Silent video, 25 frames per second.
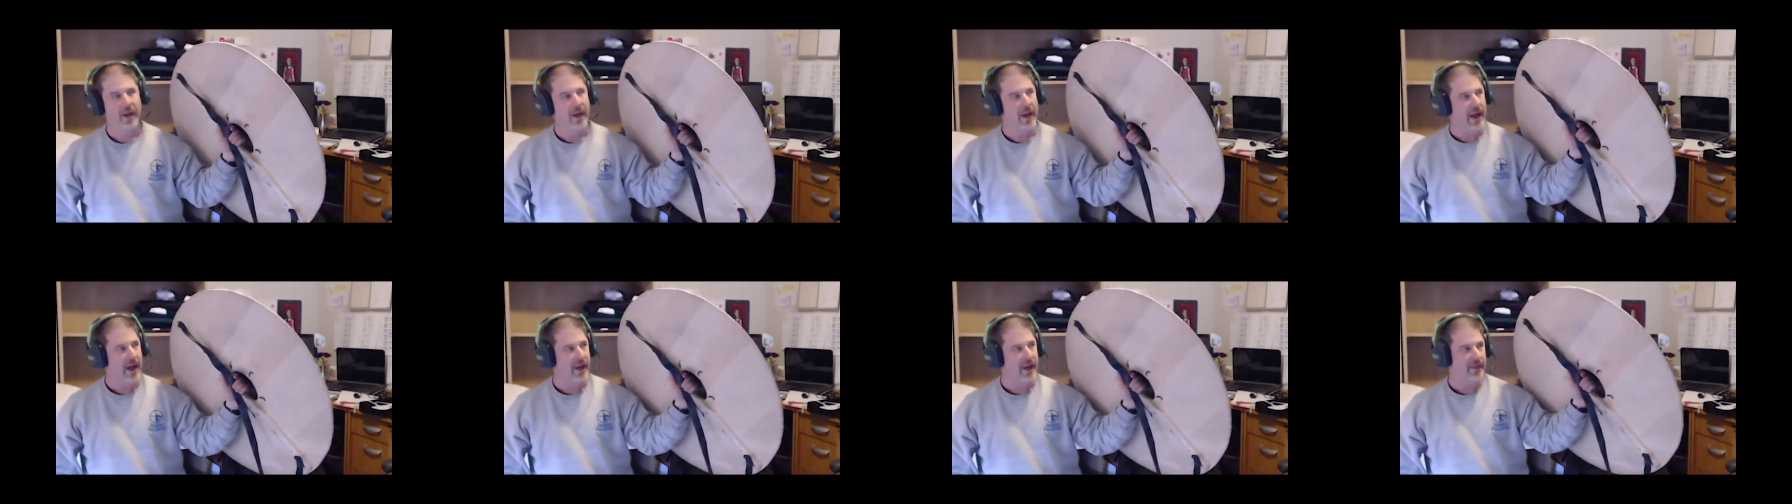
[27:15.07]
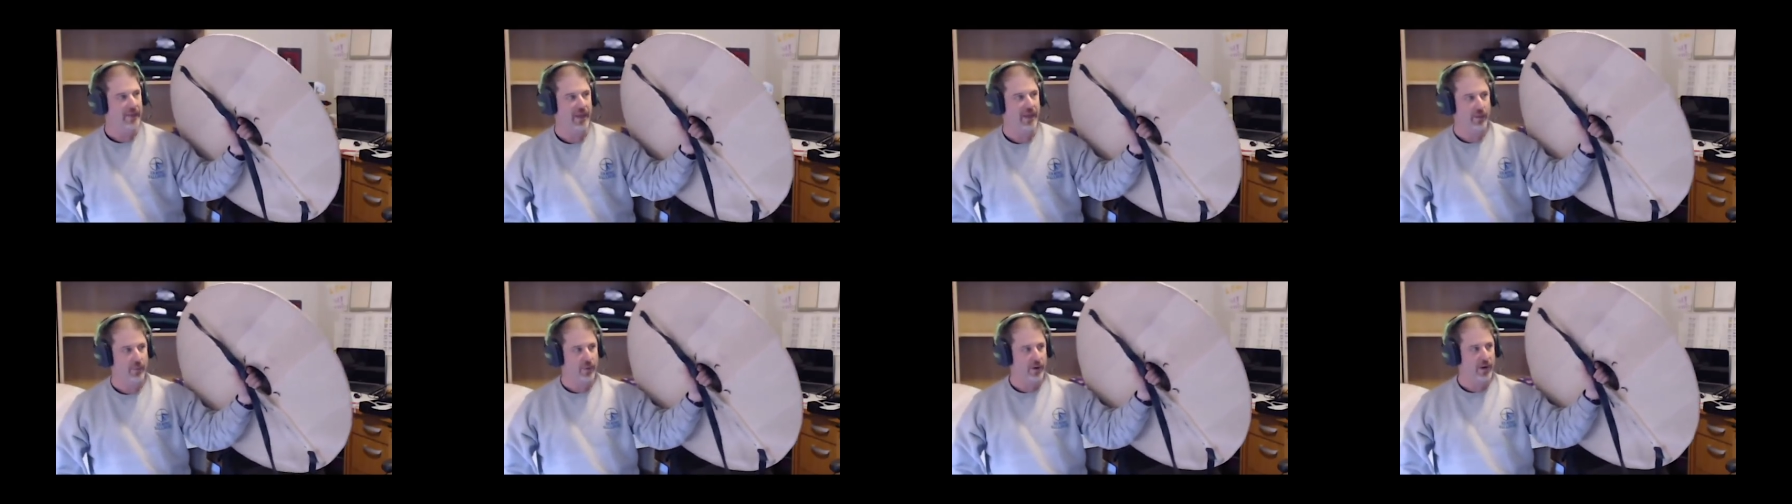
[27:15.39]
And
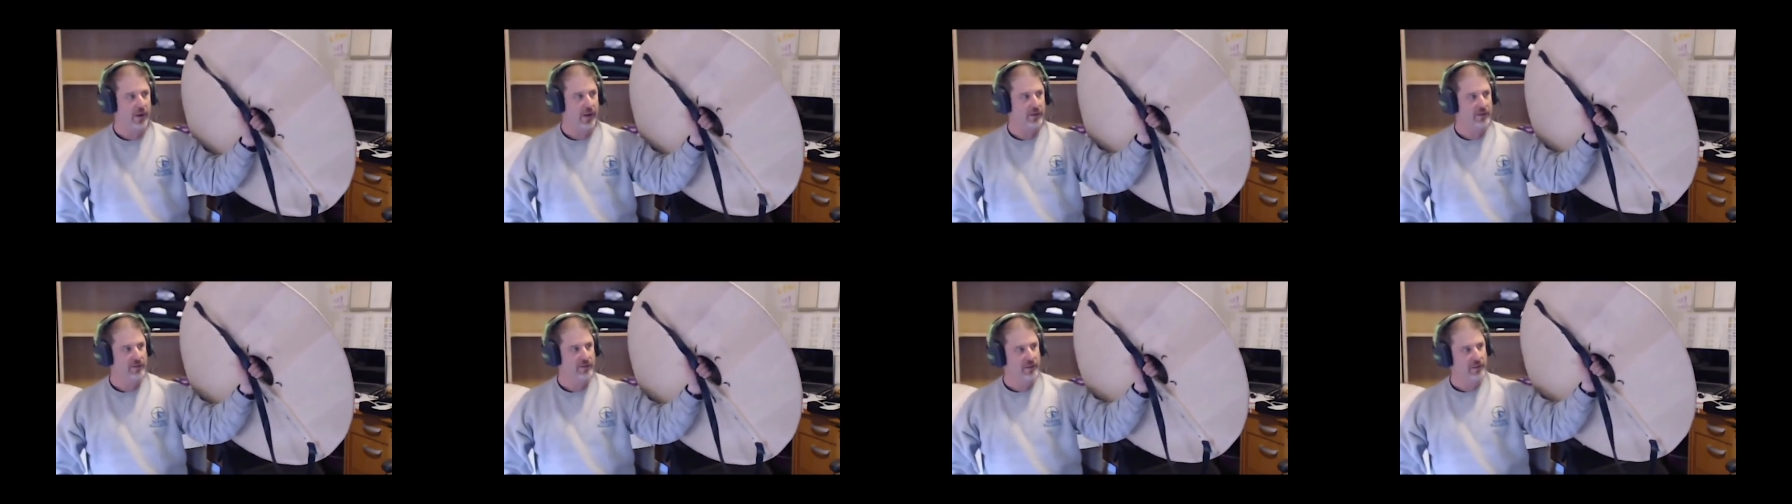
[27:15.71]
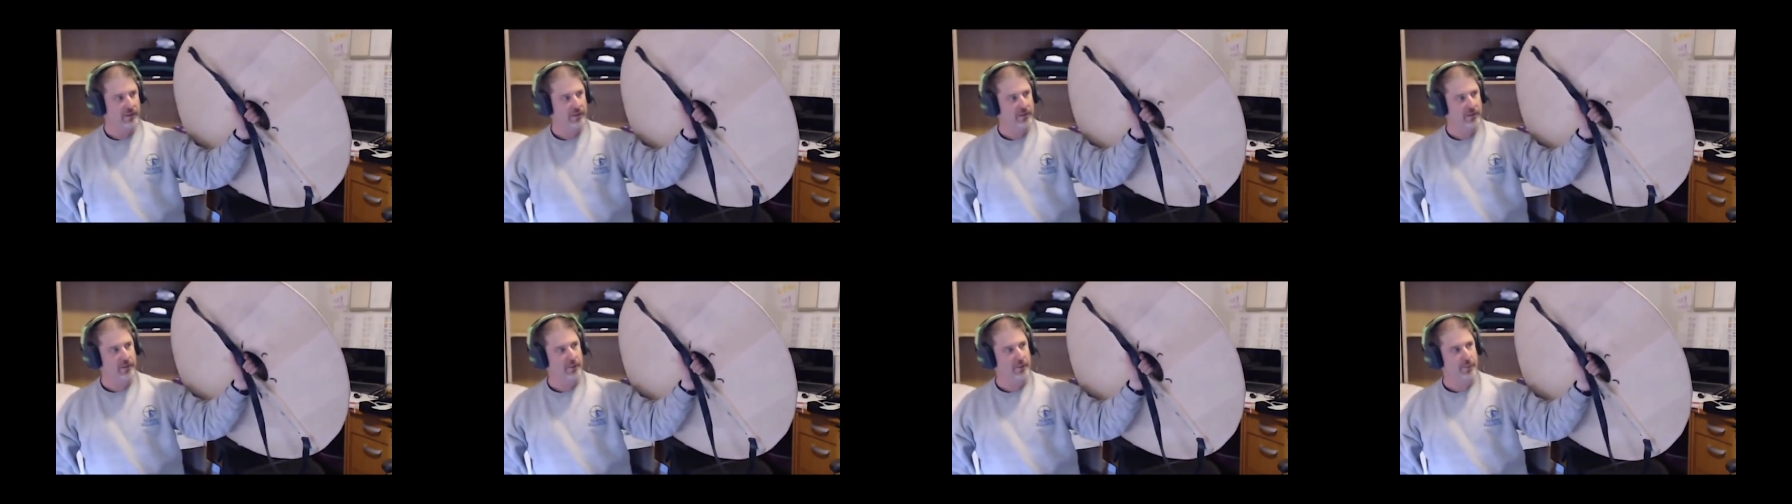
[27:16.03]
then what I'll
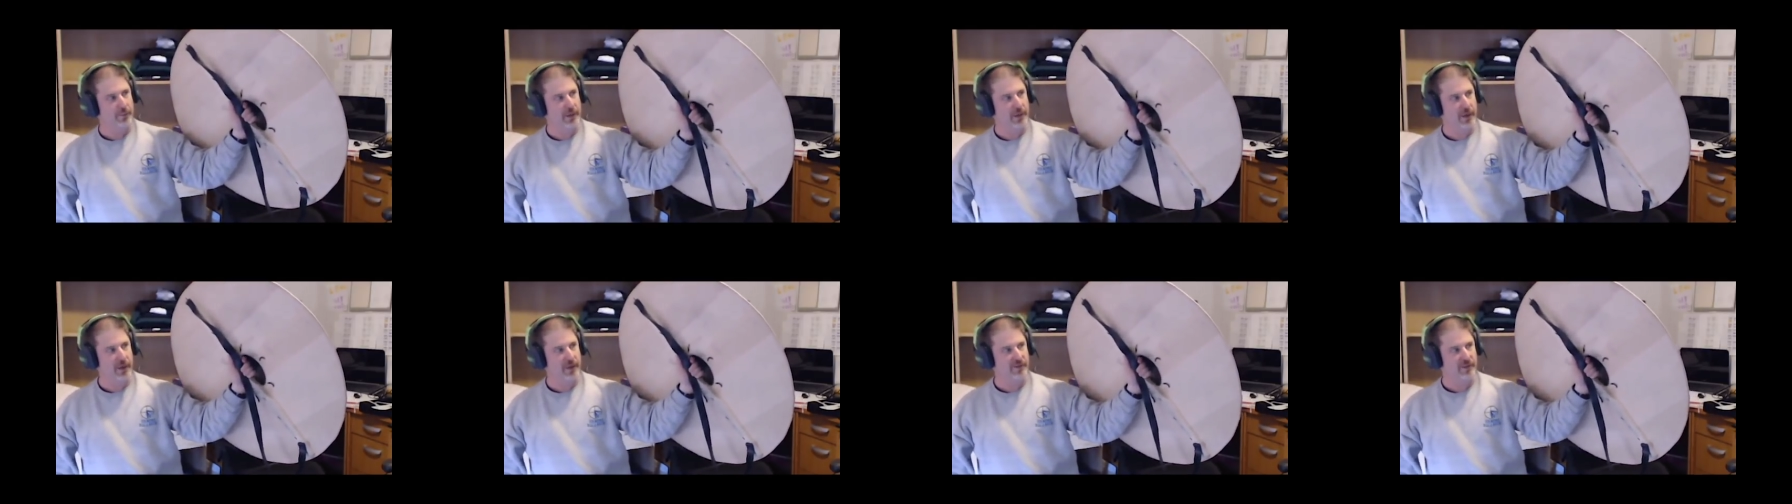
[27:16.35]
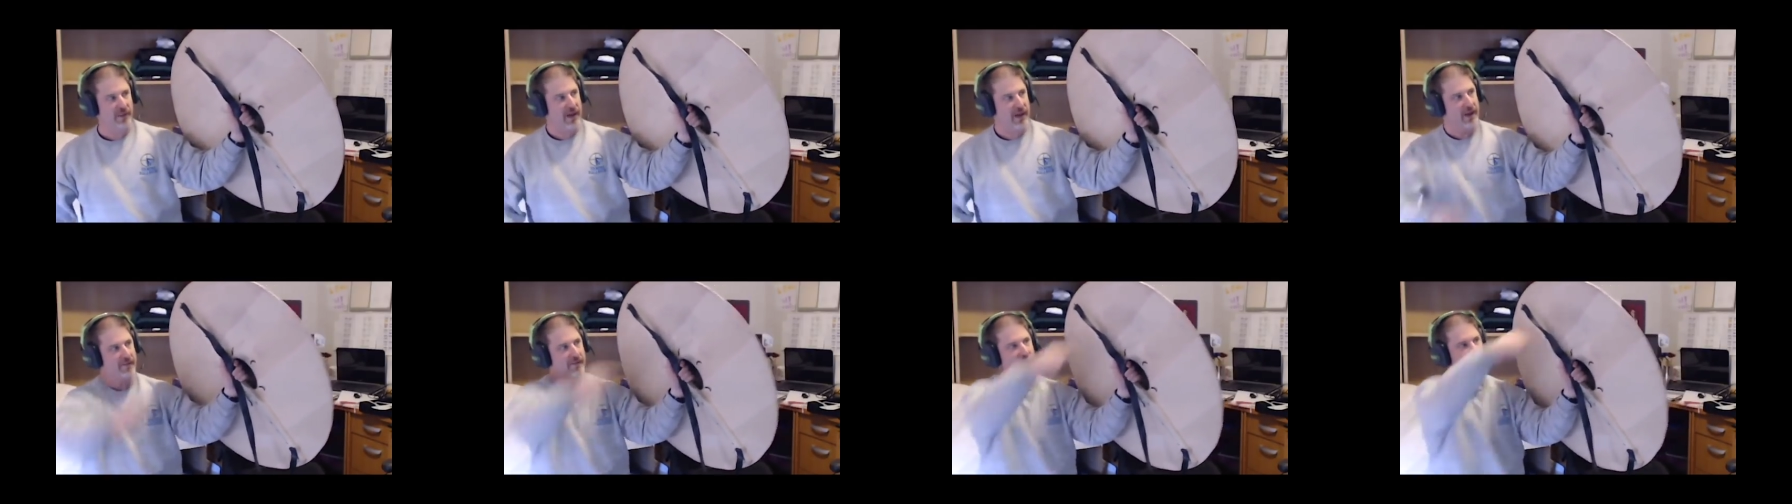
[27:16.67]
do, because I
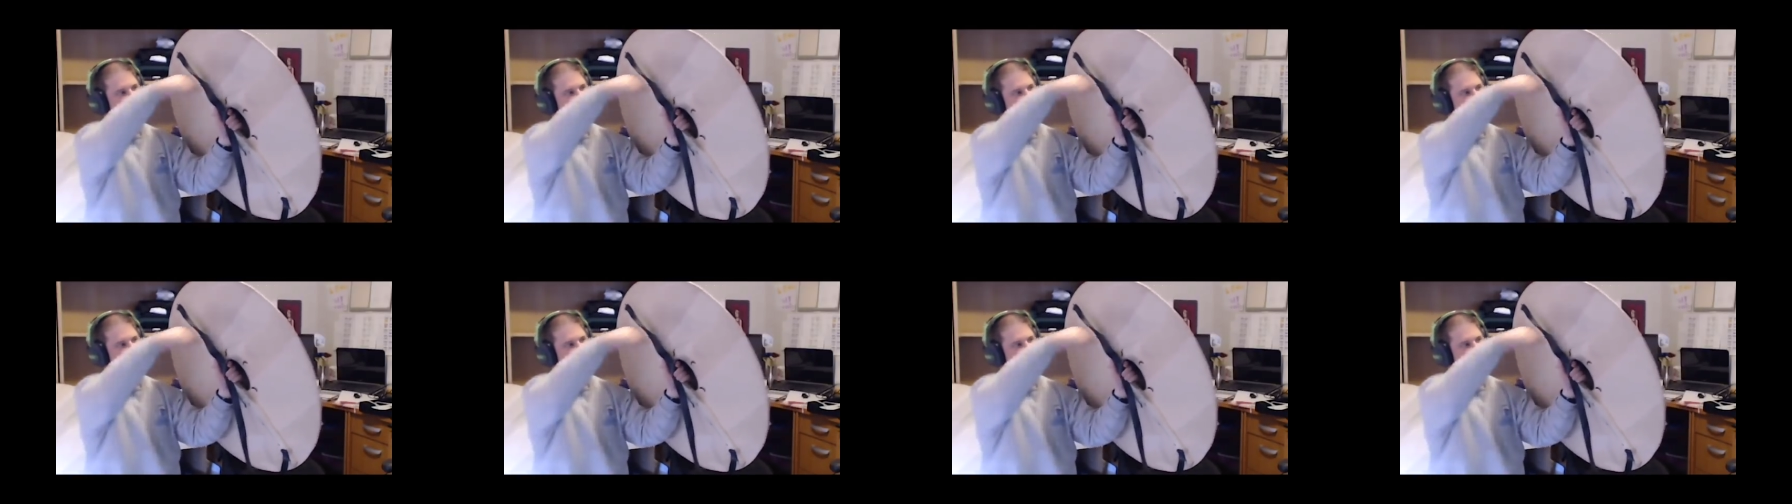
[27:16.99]
have